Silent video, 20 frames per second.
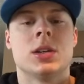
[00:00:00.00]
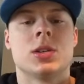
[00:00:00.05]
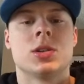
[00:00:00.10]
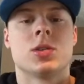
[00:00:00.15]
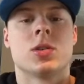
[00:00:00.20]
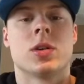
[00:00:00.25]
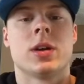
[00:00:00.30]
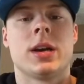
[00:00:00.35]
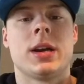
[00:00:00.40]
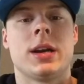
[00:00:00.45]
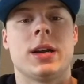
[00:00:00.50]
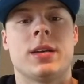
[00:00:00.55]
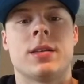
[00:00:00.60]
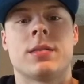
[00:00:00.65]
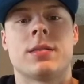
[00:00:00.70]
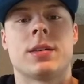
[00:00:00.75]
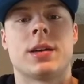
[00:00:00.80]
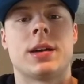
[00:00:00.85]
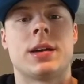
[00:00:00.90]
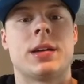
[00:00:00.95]

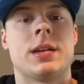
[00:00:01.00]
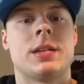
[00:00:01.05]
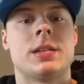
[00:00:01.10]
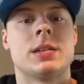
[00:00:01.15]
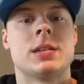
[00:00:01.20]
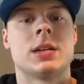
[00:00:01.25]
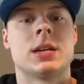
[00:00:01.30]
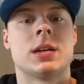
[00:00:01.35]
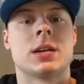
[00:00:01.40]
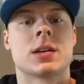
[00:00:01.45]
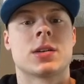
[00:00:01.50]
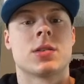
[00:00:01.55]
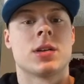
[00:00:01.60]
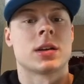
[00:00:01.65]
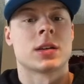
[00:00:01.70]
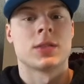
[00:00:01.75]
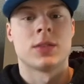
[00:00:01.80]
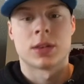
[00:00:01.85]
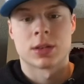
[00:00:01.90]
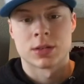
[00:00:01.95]
training and
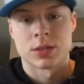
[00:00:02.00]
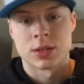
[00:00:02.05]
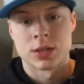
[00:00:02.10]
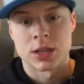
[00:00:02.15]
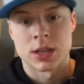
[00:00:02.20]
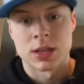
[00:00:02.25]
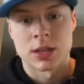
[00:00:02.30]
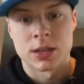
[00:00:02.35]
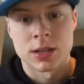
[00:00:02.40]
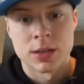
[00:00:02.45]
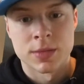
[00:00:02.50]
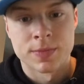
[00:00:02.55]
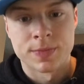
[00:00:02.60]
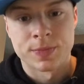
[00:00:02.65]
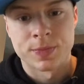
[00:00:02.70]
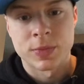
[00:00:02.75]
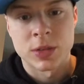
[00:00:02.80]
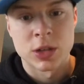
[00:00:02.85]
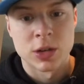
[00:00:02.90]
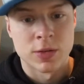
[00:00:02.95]
corrective exercise
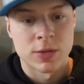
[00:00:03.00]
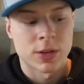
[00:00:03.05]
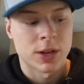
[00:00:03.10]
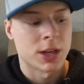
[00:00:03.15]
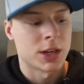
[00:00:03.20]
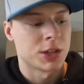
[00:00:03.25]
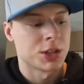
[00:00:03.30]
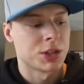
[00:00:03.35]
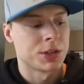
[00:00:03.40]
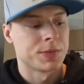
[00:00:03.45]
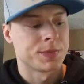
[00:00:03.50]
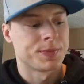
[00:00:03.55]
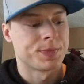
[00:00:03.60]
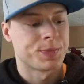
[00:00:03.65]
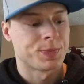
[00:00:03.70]
certification.